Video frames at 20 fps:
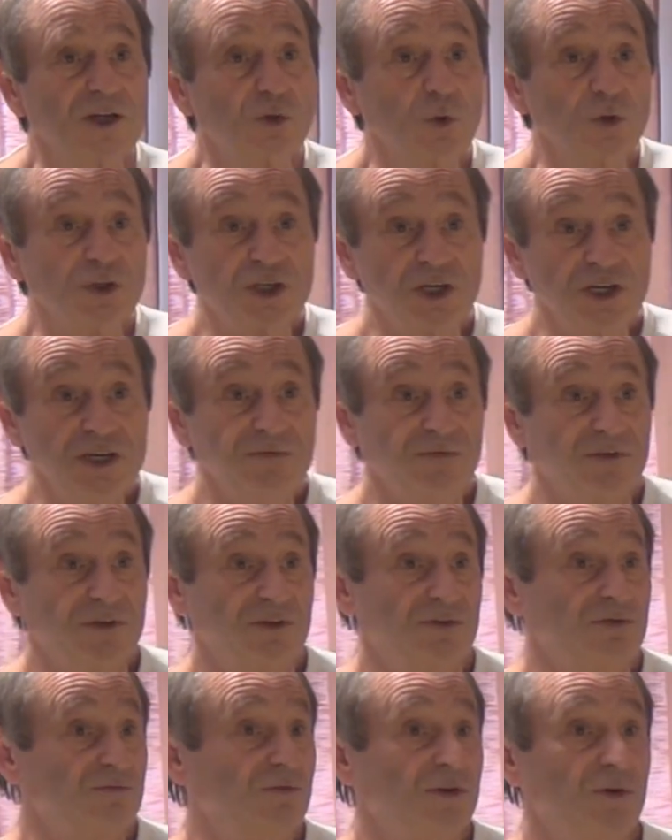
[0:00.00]
To achieve
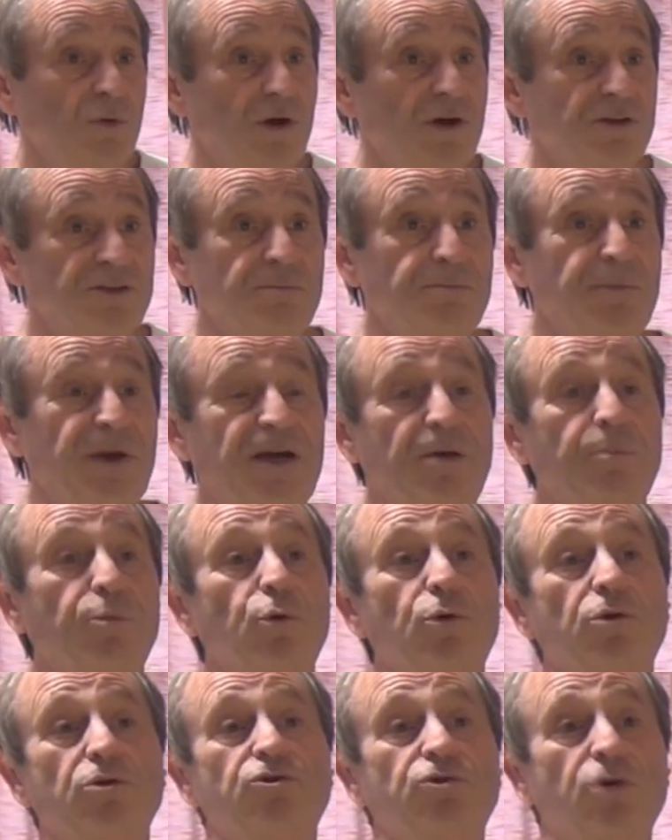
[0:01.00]
this requires
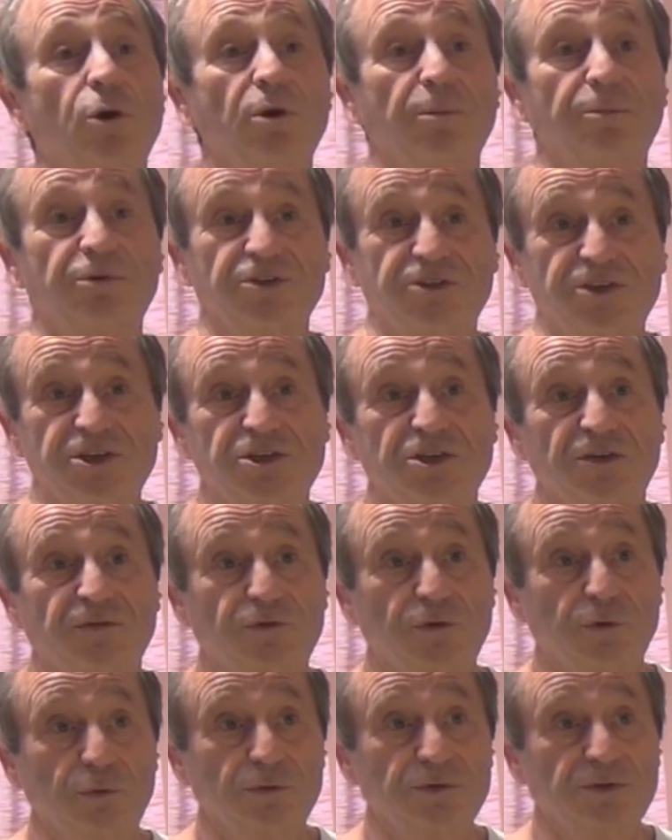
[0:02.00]
impeccable control and precision,
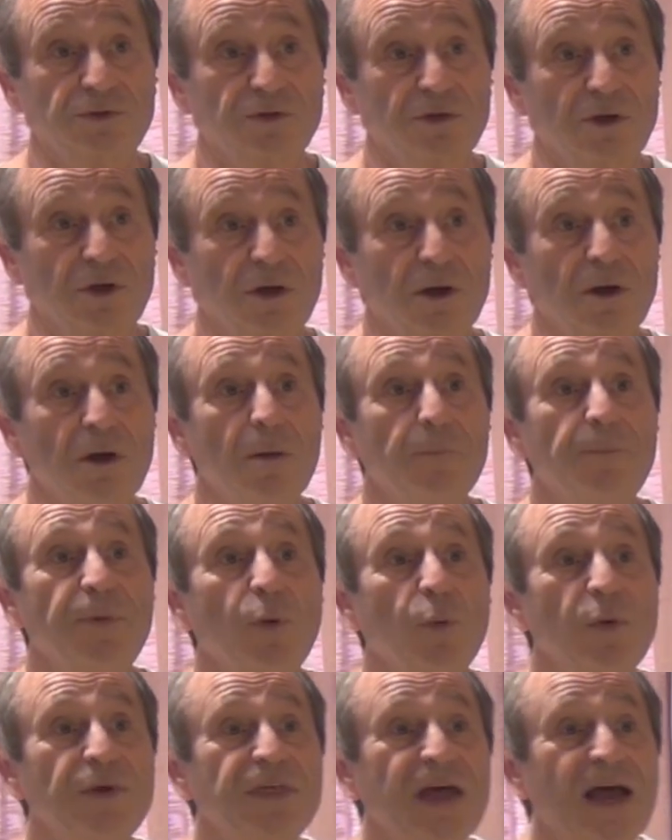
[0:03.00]
of course,
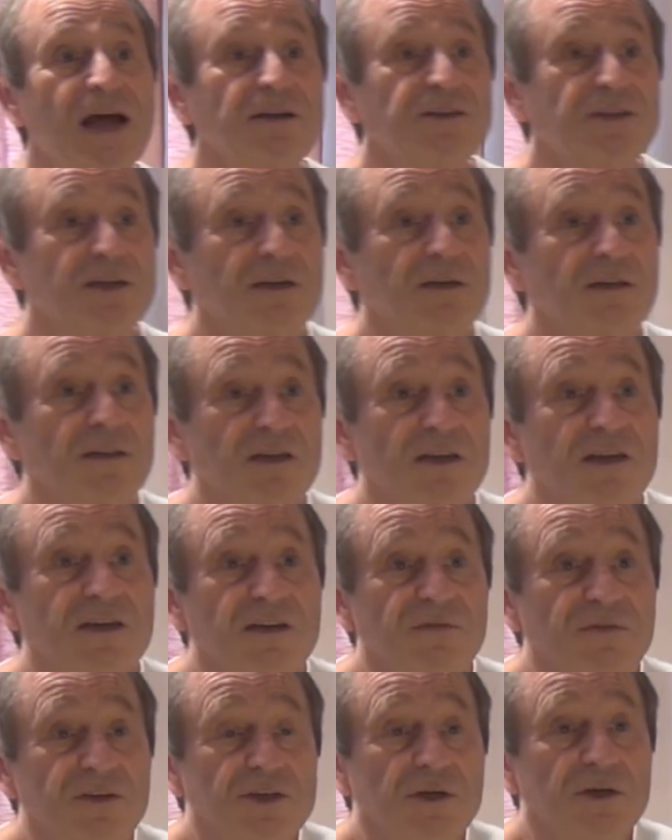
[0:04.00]
but without it, the
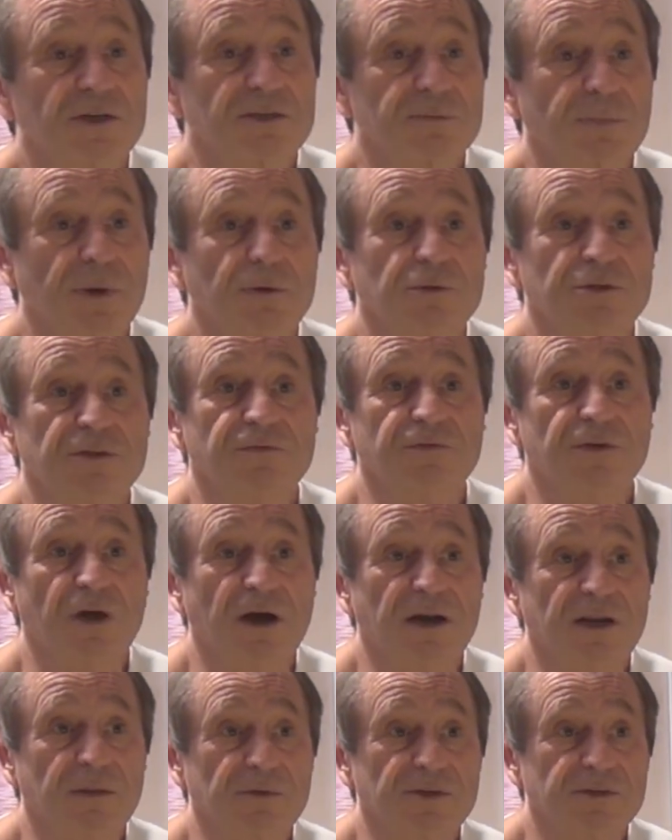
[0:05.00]
individual explosive
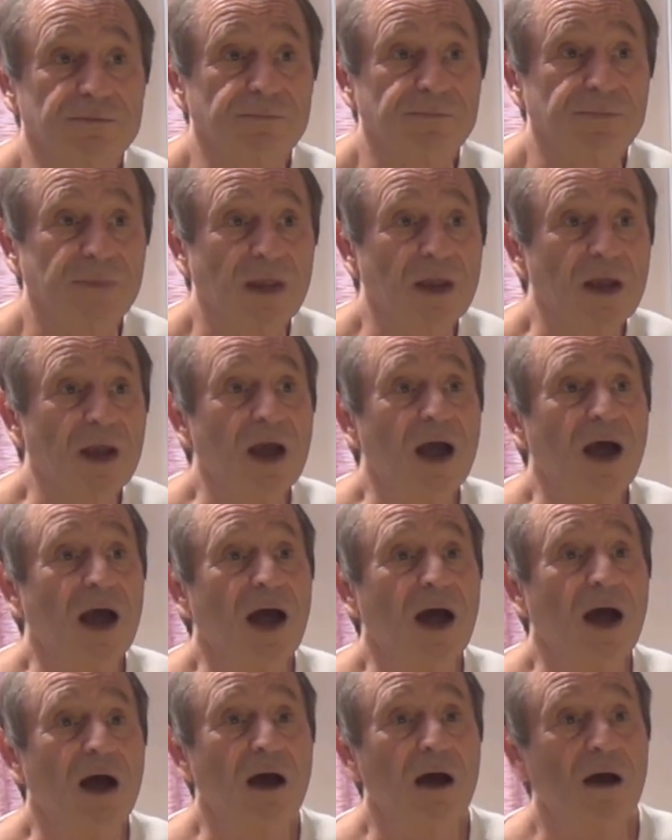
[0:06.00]
dynamism
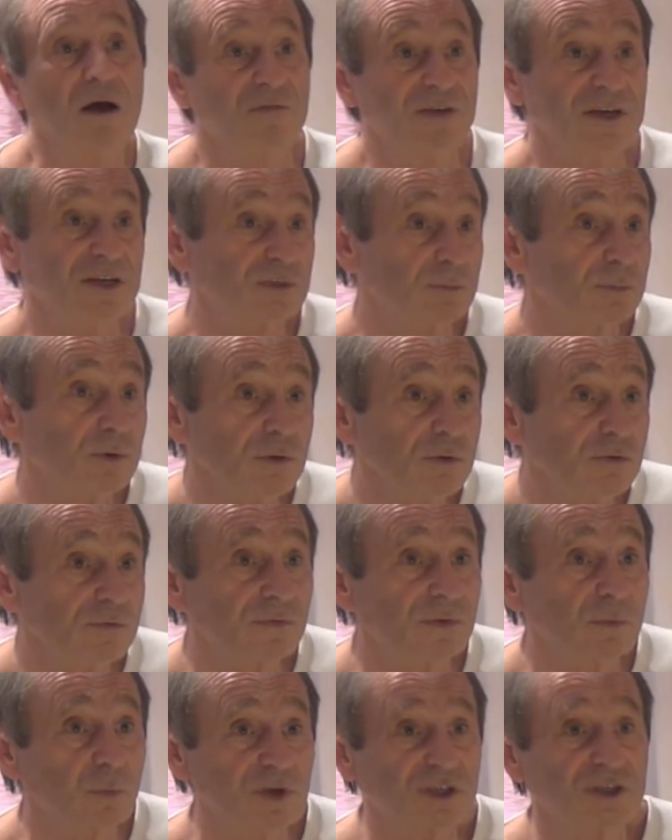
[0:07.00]
of each
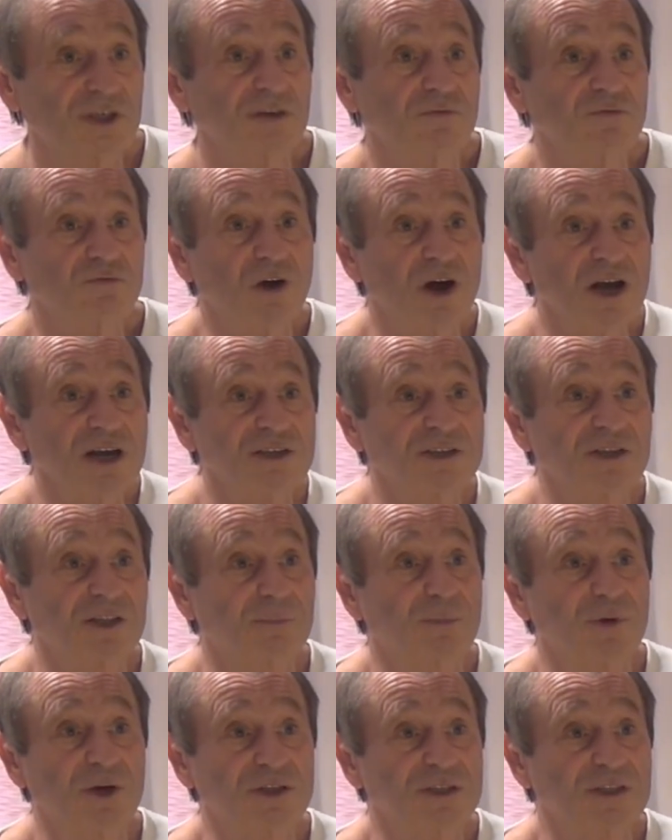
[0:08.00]
move, which gives rise to
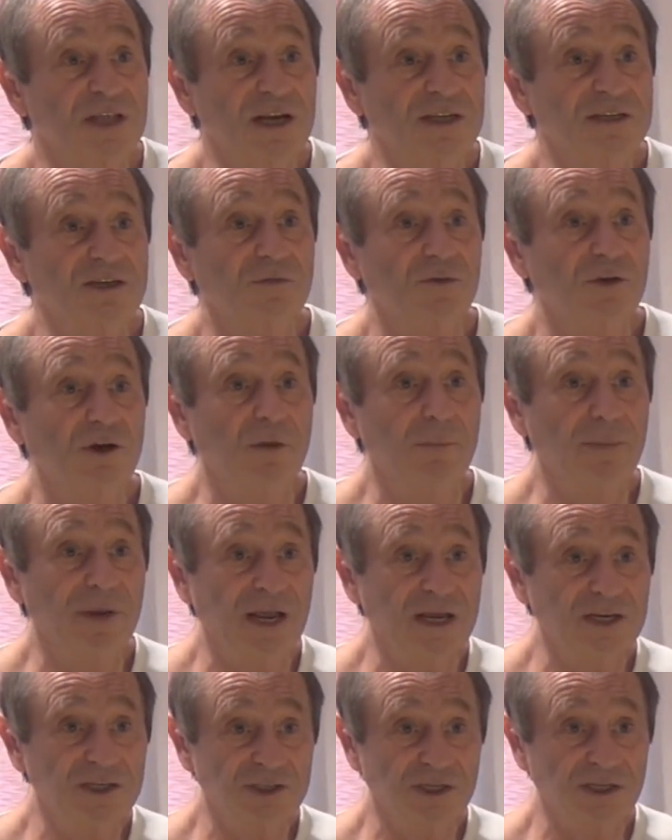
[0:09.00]
the personality of the
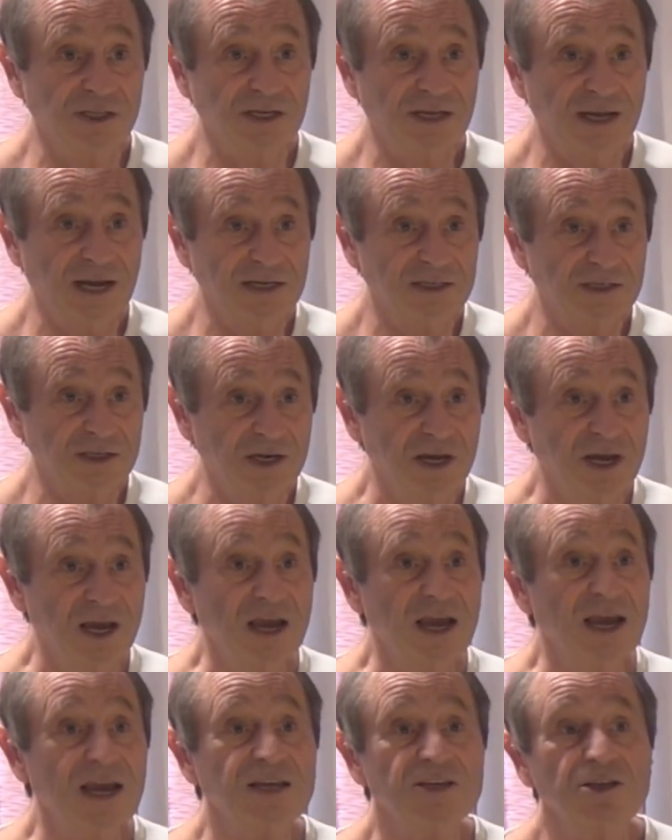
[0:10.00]
combination in the kata,
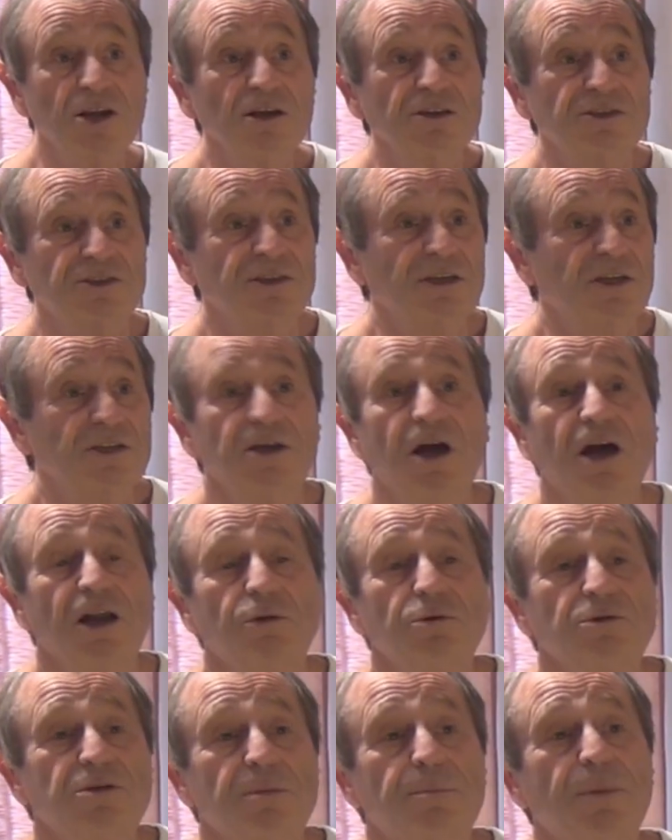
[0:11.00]
is lost in a
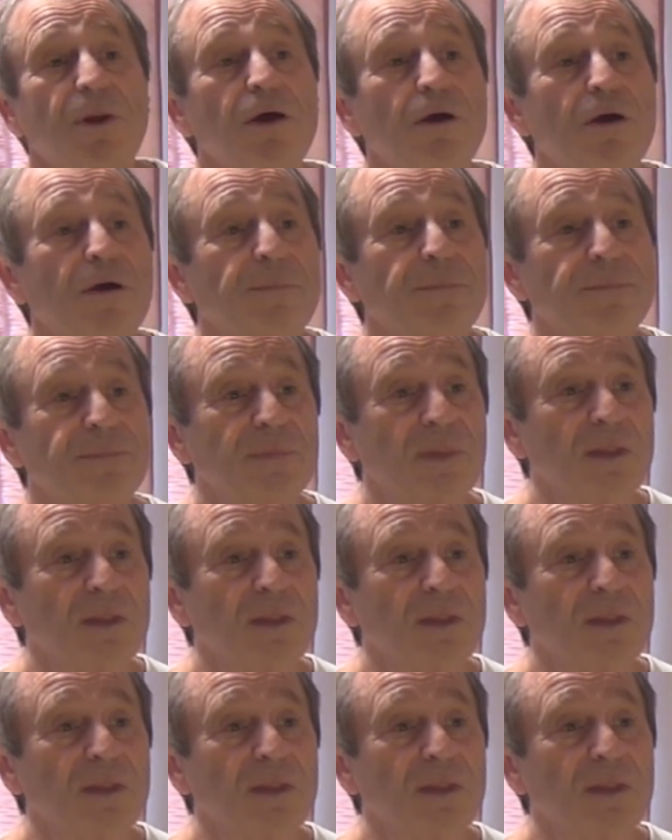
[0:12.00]
diluted blur.